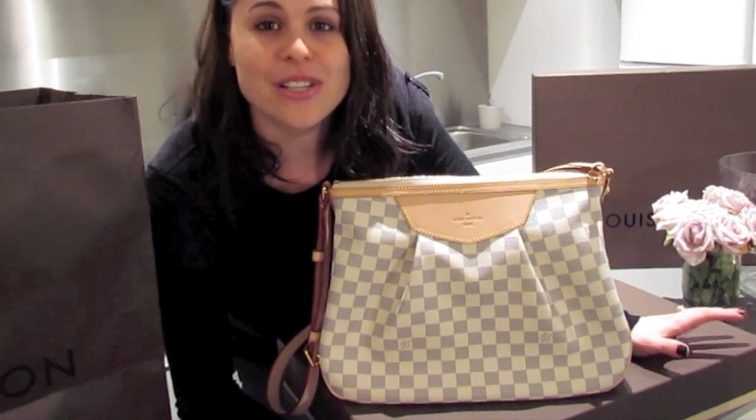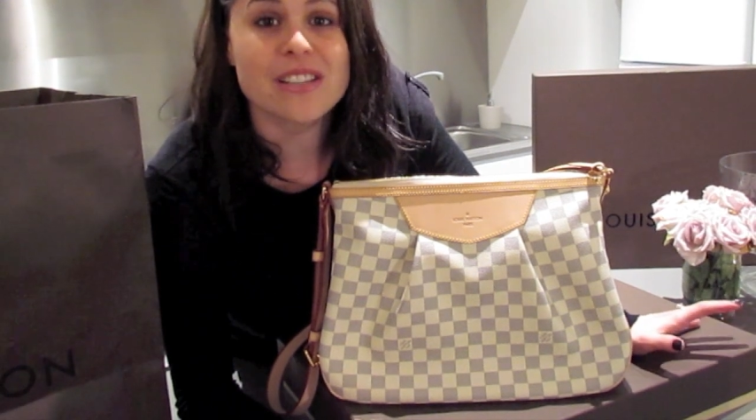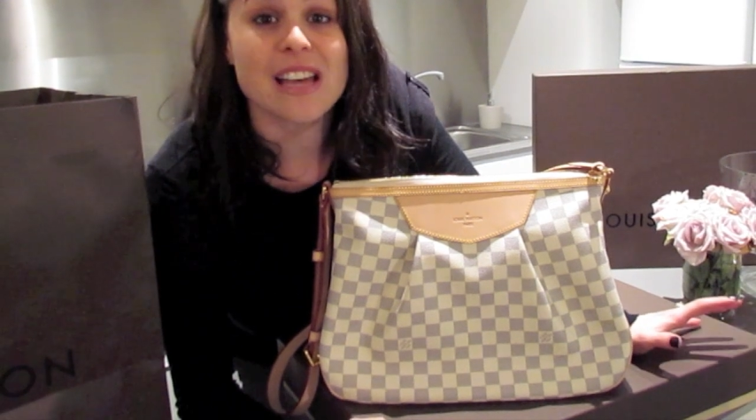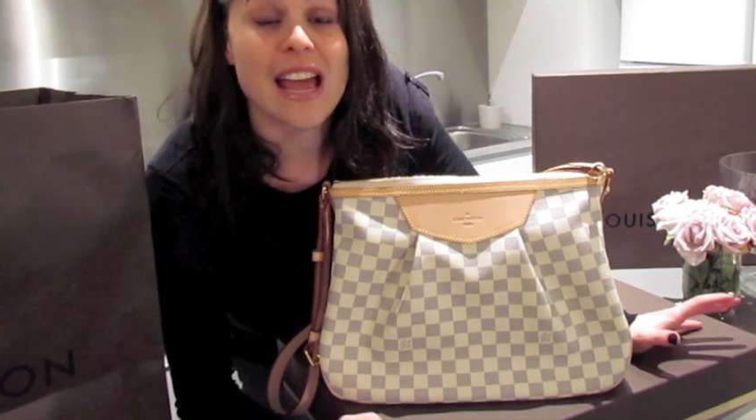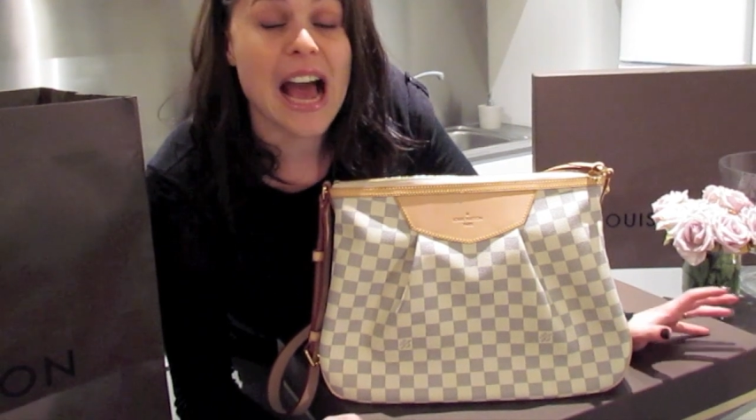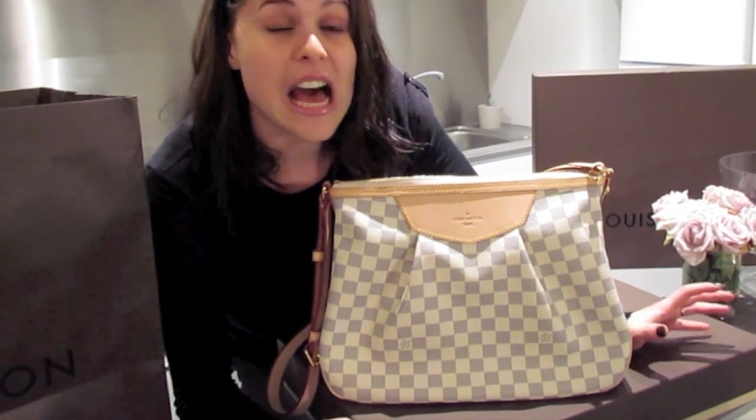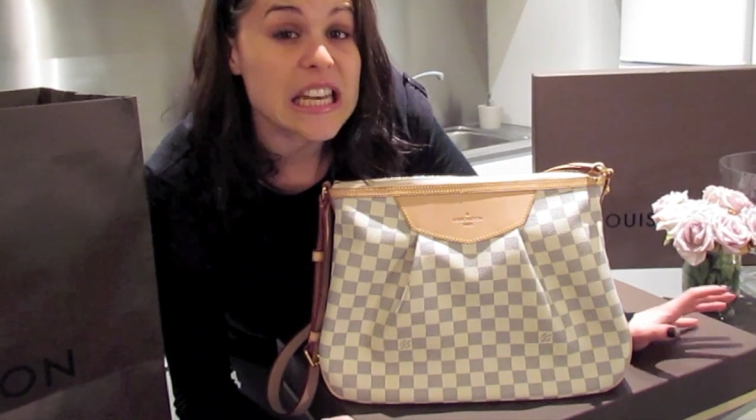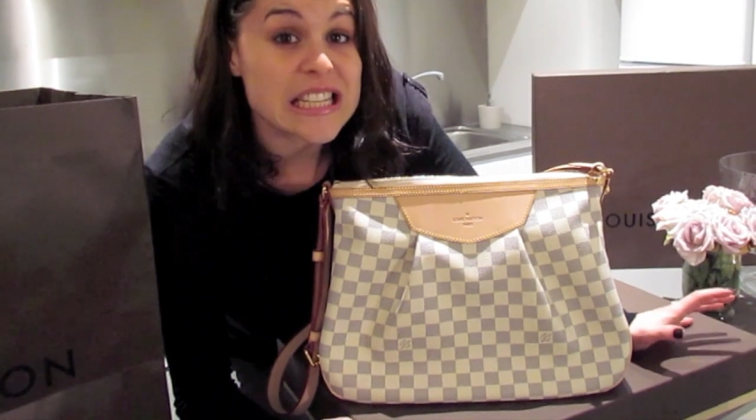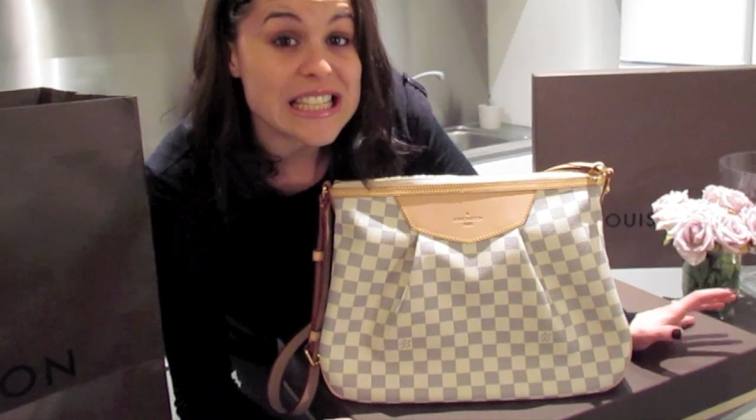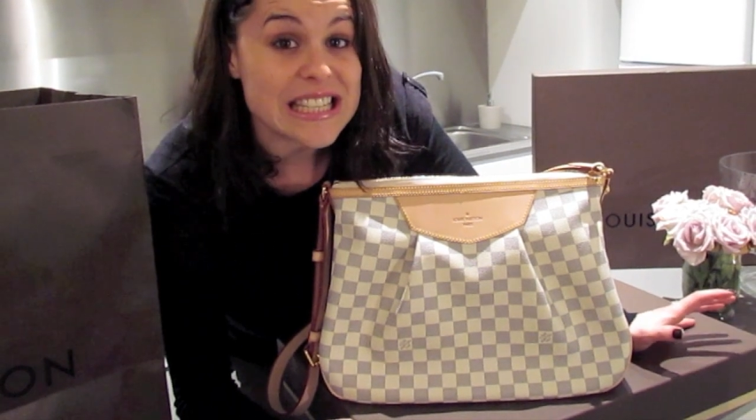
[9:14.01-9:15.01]
because I
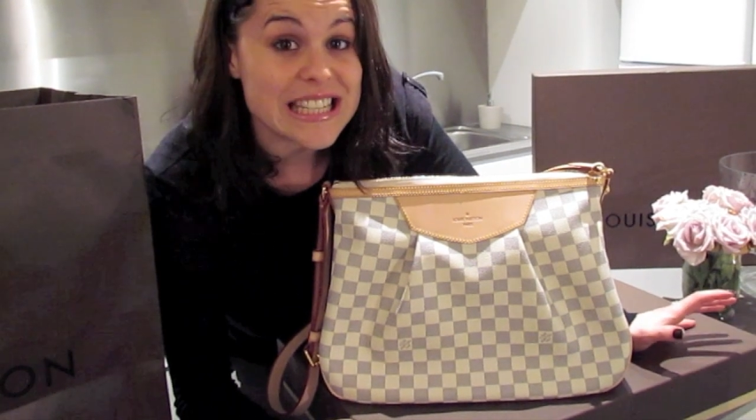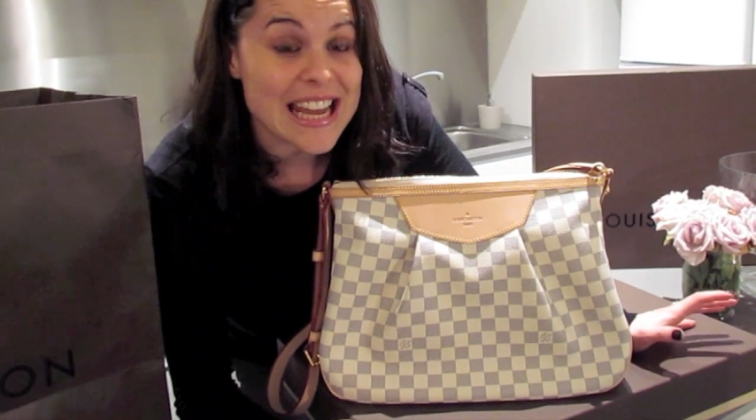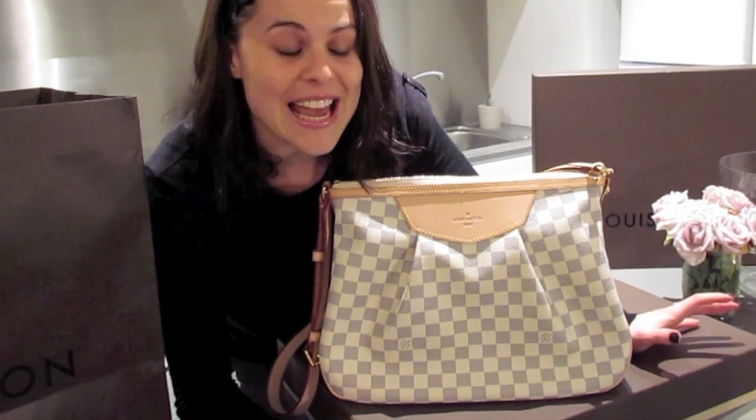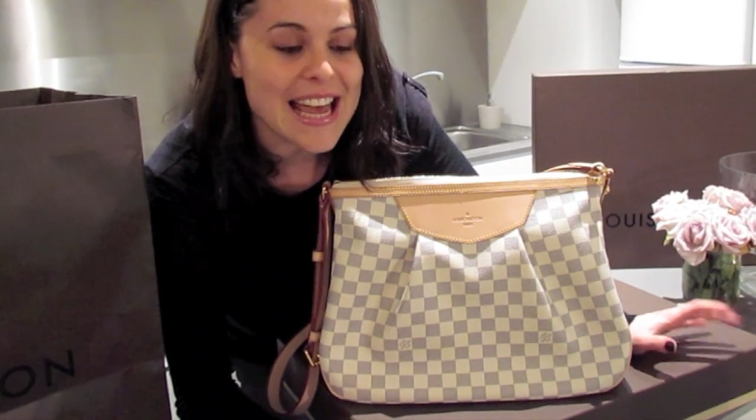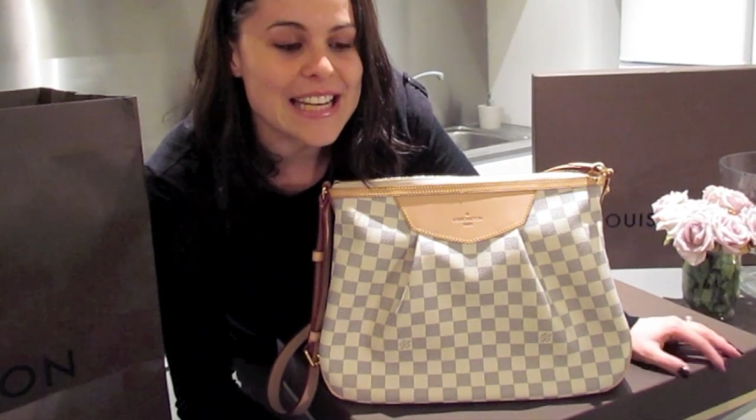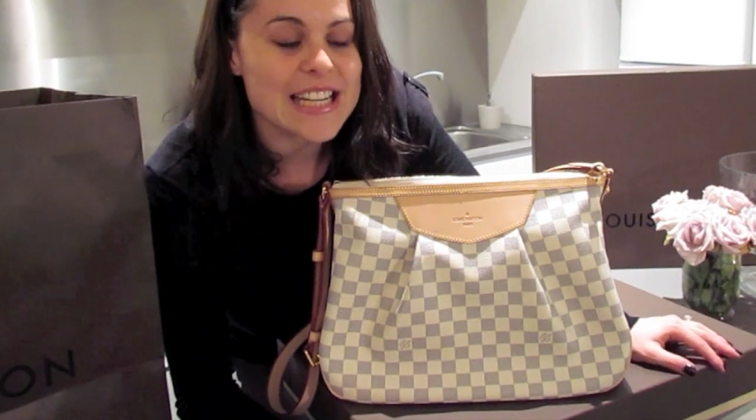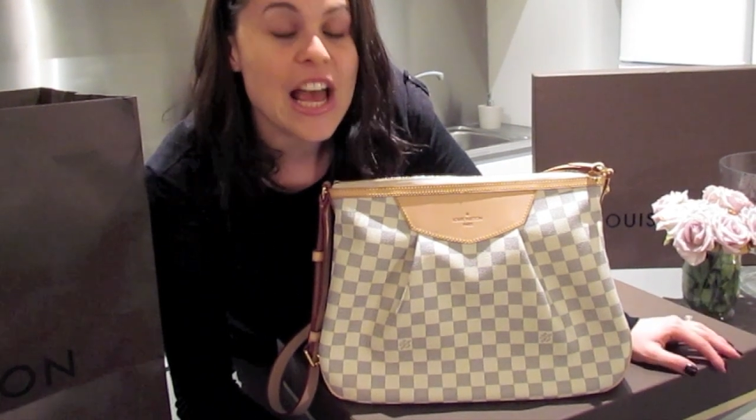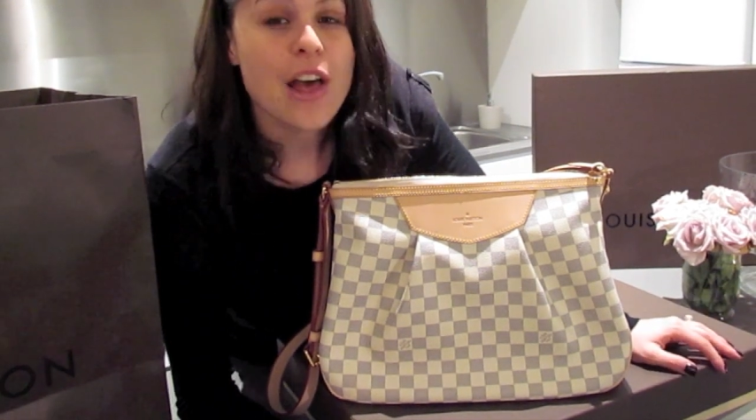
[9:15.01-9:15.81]
understand